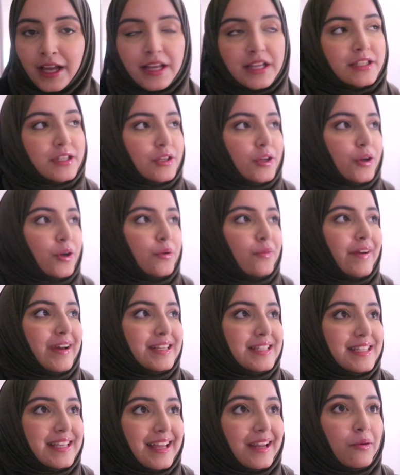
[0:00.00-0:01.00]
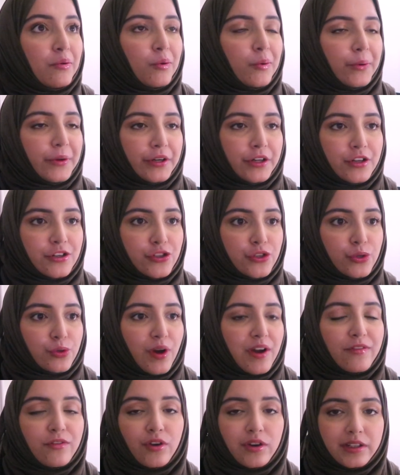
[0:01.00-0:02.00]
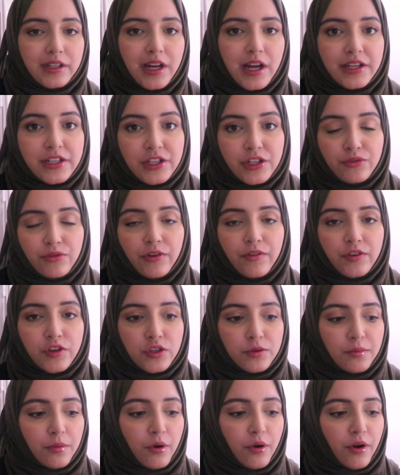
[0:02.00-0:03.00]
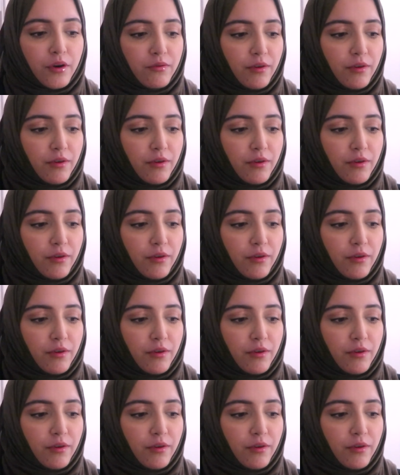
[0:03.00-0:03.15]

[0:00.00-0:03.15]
So that's exactly what we're going to do. I've got an itinerary for tomorrow,